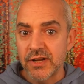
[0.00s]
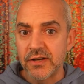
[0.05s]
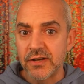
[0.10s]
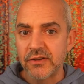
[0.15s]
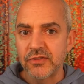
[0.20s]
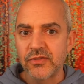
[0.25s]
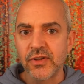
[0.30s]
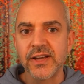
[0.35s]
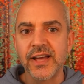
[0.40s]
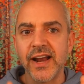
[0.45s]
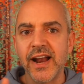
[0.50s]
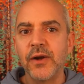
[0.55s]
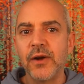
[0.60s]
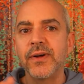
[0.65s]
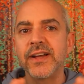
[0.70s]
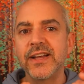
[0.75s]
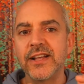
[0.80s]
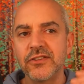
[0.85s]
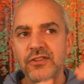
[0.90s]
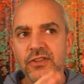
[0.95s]
So again, I don't
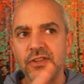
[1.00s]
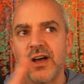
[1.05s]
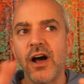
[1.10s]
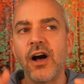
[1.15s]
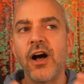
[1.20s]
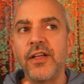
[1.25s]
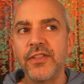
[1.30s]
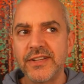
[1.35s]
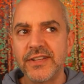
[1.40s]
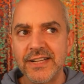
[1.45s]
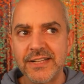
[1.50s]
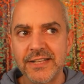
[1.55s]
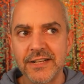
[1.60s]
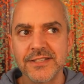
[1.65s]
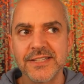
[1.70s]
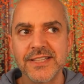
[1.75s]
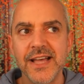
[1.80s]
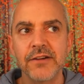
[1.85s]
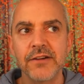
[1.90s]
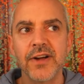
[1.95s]
want to get into all the
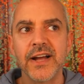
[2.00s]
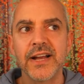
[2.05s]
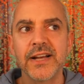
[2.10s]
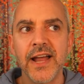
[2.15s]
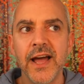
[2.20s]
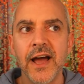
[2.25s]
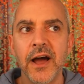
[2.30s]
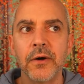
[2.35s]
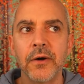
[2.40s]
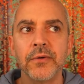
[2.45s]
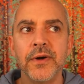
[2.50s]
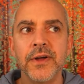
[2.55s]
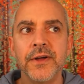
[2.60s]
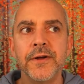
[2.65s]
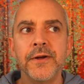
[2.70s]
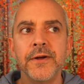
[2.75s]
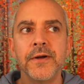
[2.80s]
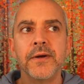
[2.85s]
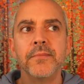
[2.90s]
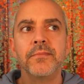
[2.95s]
details of that right now.
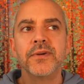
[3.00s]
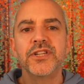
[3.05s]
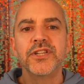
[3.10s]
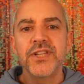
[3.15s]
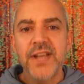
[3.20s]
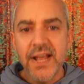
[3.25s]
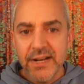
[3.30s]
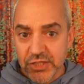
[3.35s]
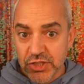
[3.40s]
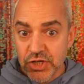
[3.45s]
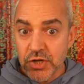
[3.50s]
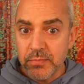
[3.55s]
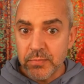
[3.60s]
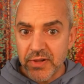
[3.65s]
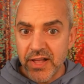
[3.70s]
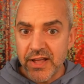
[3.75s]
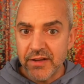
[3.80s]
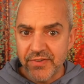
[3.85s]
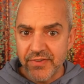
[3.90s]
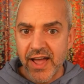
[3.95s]
But genetics do
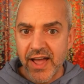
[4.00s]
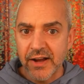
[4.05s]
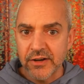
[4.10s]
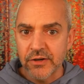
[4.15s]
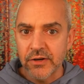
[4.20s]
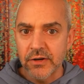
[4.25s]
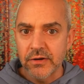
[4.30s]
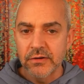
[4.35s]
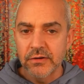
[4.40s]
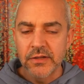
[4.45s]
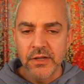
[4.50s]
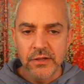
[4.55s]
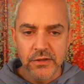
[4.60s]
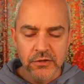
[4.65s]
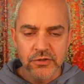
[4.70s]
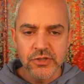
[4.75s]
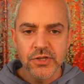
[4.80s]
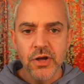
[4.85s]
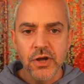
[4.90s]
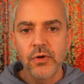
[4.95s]
play a factor.
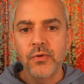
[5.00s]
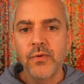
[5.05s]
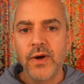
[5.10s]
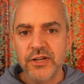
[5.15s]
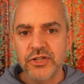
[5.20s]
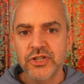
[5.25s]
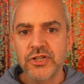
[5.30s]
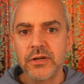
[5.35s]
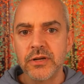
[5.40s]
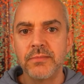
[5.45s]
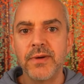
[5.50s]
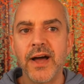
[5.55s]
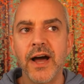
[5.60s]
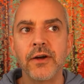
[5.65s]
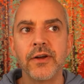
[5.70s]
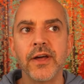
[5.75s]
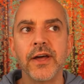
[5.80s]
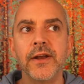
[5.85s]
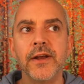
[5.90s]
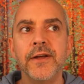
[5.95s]
There's no question
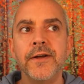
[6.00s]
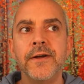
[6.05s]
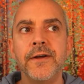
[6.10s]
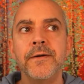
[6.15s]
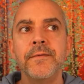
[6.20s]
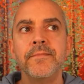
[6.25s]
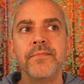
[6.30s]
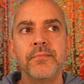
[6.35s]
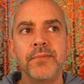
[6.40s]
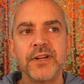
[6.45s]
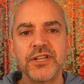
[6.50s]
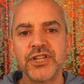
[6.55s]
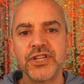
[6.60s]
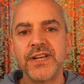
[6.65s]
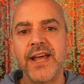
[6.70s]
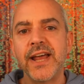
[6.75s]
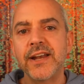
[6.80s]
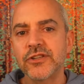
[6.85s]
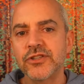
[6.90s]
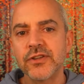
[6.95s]
about it. But
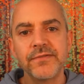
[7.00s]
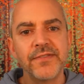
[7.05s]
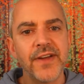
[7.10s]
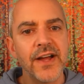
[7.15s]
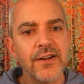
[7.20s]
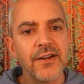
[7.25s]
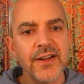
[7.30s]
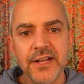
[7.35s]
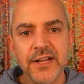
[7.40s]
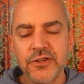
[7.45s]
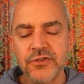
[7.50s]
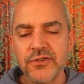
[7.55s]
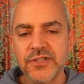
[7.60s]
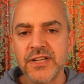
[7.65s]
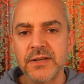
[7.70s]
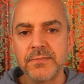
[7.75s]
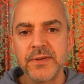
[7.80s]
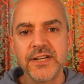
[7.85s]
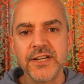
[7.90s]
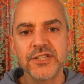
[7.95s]
genetics are very
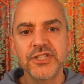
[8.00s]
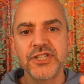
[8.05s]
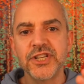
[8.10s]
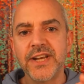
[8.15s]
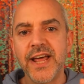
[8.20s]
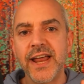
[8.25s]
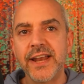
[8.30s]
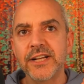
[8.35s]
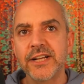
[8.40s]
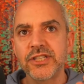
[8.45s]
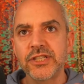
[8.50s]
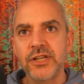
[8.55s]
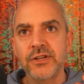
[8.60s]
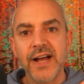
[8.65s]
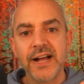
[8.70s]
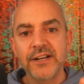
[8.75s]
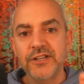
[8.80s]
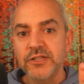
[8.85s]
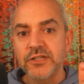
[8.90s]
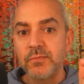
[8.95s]
interesting because genetics, you're
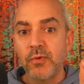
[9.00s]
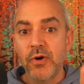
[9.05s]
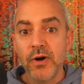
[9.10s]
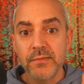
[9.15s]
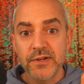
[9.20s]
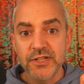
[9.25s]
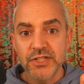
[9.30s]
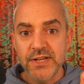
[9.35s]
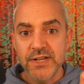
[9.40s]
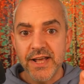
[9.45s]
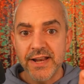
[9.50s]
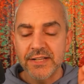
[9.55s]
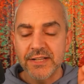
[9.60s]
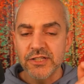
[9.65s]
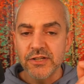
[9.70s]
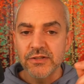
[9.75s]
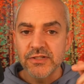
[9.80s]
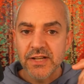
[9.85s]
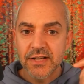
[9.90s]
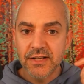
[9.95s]
not just born with genetics.
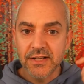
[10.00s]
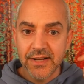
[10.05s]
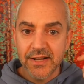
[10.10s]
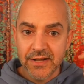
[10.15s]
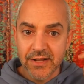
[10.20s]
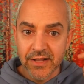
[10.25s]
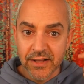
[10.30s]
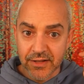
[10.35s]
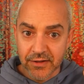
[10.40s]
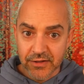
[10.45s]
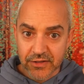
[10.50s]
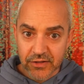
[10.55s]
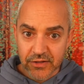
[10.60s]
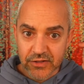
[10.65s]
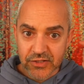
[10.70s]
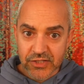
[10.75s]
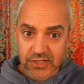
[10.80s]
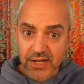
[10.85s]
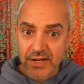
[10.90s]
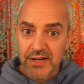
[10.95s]
There's a
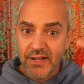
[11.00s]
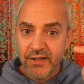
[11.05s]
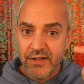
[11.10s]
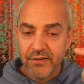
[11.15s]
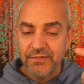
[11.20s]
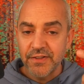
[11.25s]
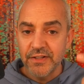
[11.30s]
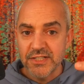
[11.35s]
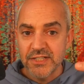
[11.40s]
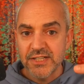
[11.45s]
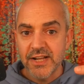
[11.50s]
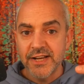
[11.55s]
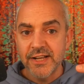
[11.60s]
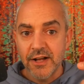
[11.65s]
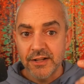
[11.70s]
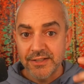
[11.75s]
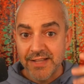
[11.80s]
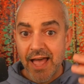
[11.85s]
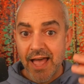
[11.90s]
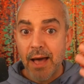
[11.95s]
field of study
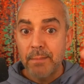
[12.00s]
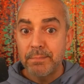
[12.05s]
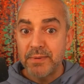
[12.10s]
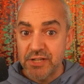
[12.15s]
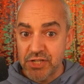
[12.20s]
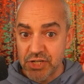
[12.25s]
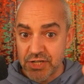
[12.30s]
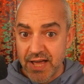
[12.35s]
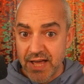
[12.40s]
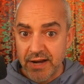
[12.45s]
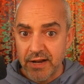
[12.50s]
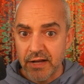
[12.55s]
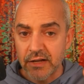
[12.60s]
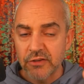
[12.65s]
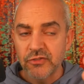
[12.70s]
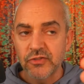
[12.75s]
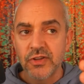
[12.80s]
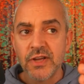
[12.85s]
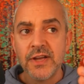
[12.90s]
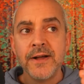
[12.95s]
called
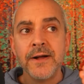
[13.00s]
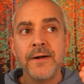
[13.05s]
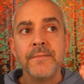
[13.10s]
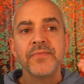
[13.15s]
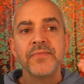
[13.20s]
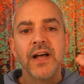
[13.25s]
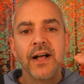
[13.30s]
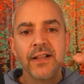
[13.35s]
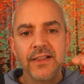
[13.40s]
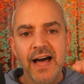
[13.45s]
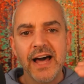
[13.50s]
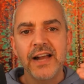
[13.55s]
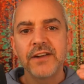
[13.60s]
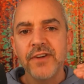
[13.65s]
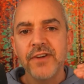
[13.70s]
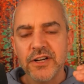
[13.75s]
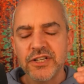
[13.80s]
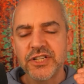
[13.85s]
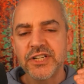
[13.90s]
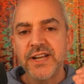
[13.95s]
epigenetics. A lot of
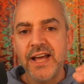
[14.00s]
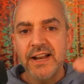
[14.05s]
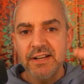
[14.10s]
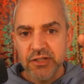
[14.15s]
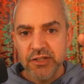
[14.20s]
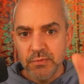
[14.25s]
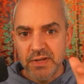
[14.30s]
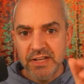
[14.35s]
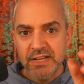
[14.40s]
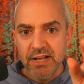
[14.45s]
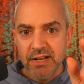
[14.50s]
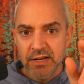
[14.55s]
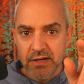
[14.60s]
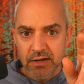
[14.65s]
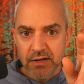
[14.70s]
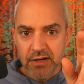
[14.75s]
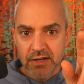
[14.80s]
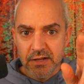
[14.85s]
our genetics we can